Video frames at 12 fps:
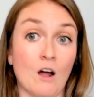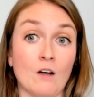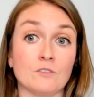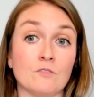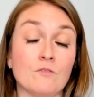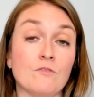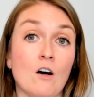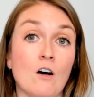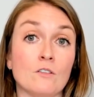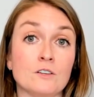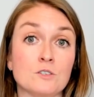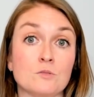often
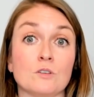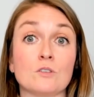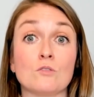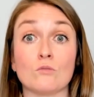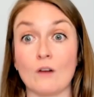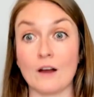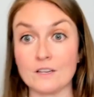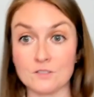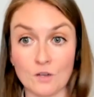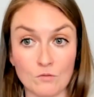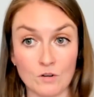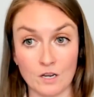fall into a gray
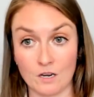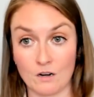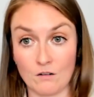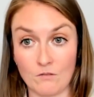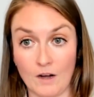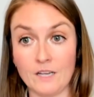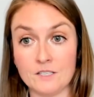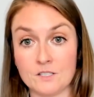zone here, right?